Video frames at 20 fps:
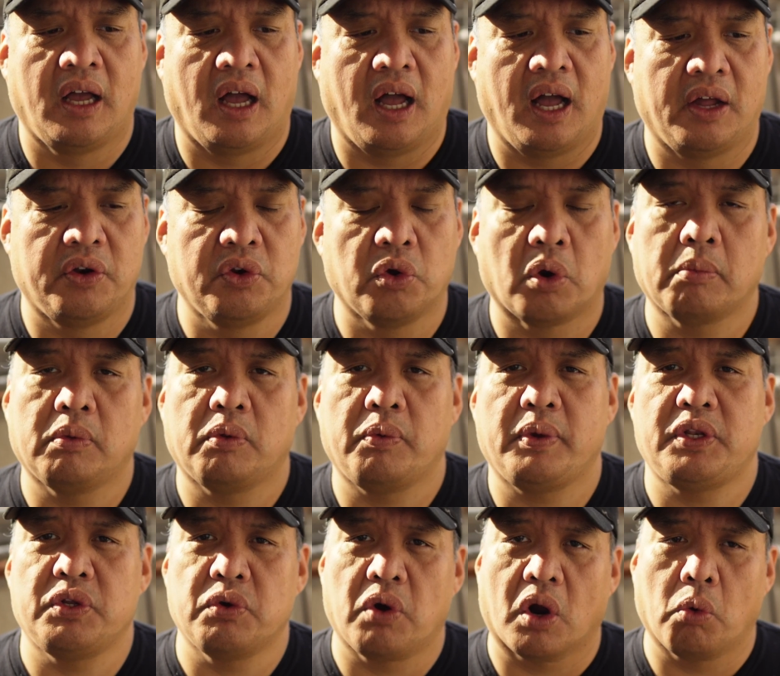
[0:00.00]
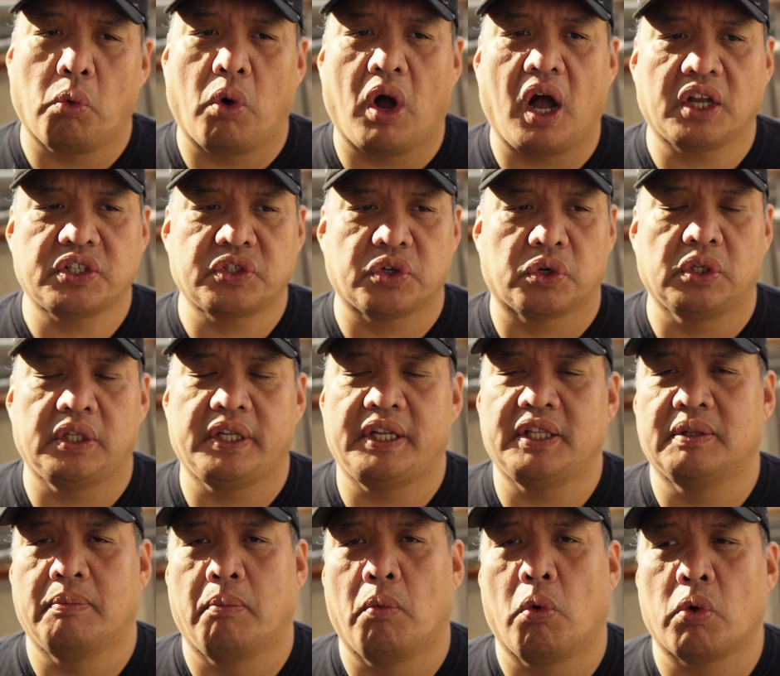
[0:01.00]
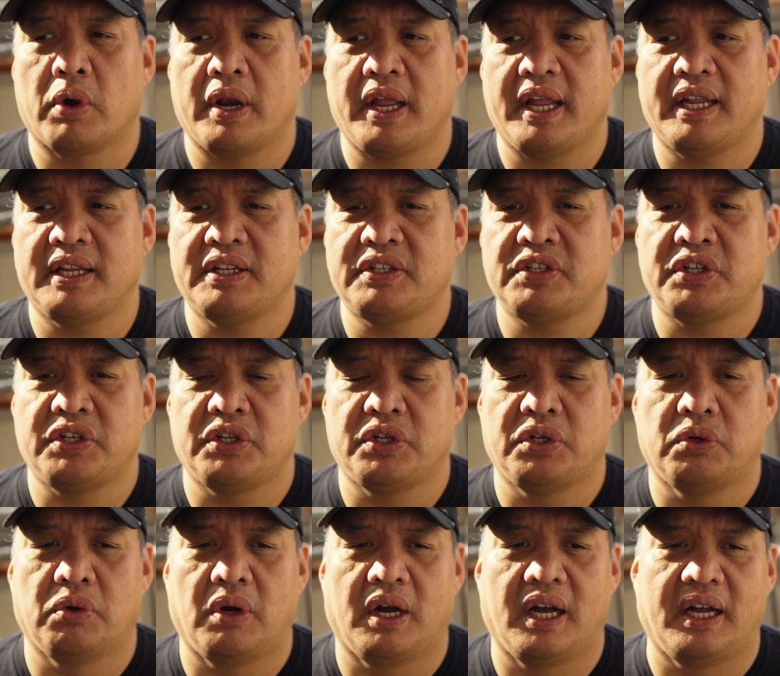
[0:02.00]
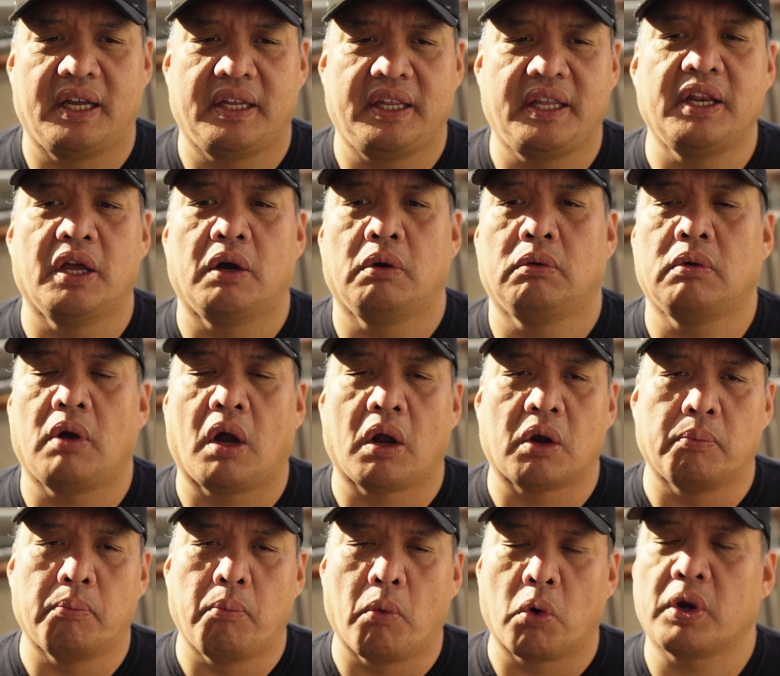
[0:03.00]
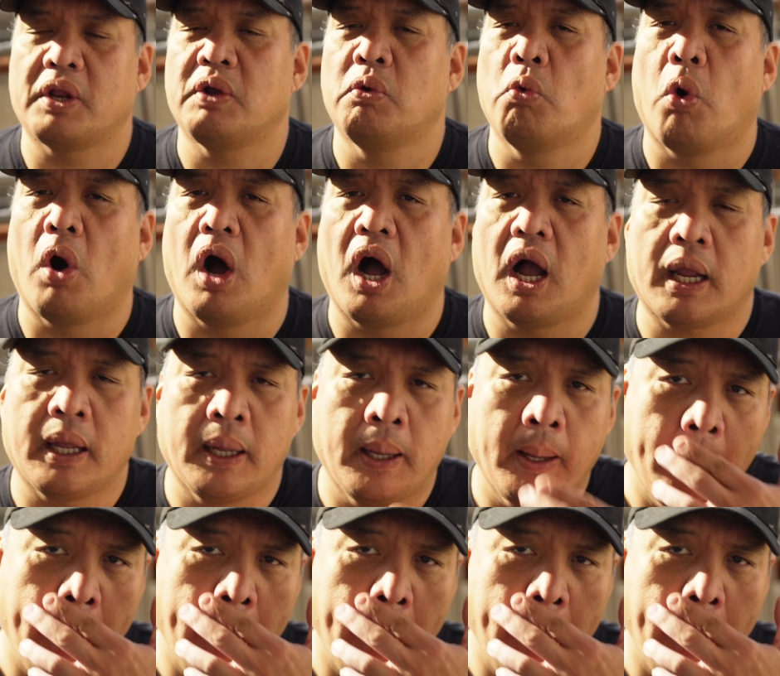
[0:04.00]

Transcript: Normally we do our walks early in the morning to, you know, our morning walk.